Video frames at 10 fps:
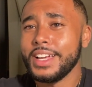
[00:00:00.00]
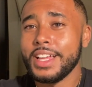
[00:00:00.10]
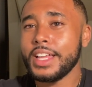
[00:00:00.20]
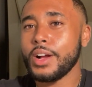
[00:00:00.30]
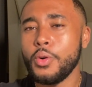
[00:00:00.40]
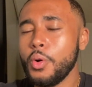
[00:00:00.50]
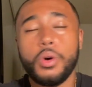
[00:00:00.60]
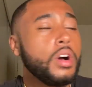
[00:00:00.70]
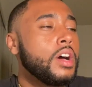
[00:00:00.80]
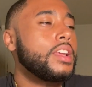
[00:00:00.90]
Like, who?
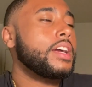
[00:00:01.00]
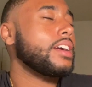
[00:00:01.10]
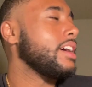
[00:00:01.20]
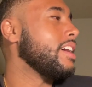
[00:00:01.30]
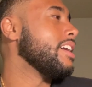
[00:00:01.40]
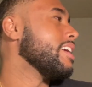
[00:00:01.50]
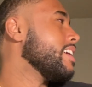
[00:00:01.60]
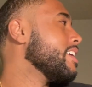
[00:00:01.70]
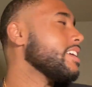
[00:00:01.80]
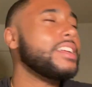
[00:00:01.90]
Like,
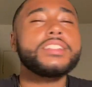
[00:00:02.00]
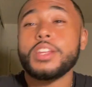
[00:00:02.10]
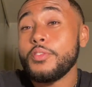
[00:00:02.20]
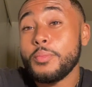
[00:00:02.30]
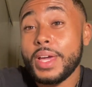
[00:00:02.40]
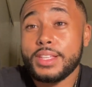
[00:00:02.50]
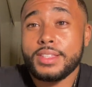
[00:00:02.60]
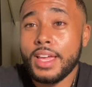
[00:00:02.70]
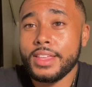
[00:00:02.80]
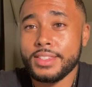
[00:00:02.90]
that doesn't even make
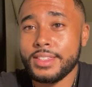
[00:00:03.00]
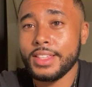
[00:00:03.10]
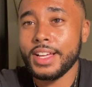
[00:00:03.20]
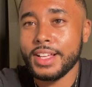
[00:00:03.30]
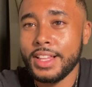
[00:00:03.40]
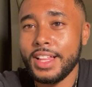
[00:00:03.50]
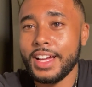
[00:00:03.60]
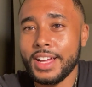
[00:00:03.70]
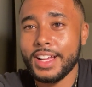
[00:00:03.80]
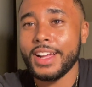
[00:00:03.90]
sense. Like,
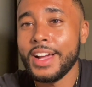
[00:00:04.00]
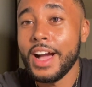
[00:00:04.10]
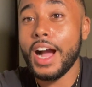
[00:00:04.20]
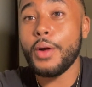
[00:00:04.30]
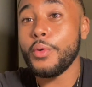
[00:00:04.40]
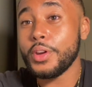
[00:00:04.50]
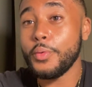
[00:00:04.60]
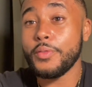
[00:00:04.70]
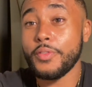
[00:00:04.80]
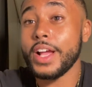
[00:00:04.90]
I wonder
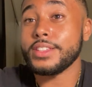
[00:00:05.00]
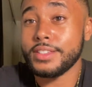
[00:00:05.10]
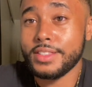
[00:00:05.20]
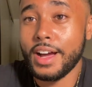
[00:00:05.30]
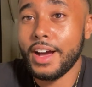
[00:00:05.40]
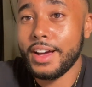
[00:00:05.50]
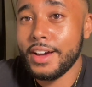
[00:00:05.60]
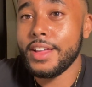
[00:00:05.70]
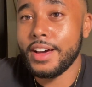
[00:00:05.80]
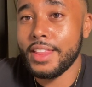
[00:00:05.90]
what Francis thought
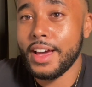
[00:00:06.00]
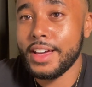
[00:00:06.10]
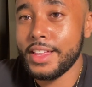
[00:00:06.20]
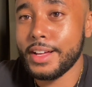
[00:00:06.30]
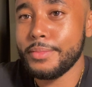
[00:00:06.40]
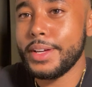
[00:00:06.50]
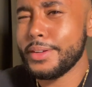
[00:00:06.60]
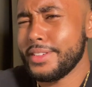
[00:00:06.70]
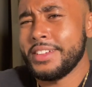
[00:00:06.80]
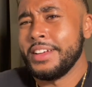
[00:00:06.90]
of that. Like, I'm
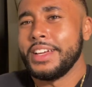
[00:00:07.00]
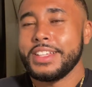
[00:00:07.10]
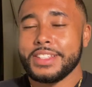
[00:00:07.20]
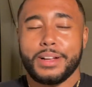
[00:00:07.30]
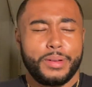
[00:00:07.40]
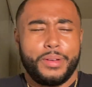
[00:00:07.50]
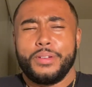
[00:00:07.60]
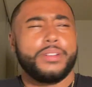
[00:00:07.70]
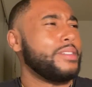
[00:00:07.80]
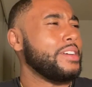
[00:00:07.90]
like, he's like,
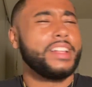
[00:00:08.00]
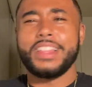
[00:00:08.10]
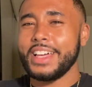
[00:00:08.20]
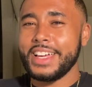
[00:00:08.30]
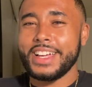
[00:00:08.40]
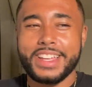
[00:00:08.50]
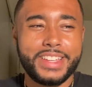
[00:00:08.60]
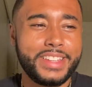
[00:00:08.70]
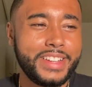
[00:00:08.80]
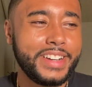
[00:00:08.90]

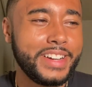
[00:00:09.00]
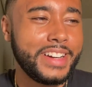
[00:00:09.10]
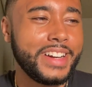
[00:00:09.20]
yeah.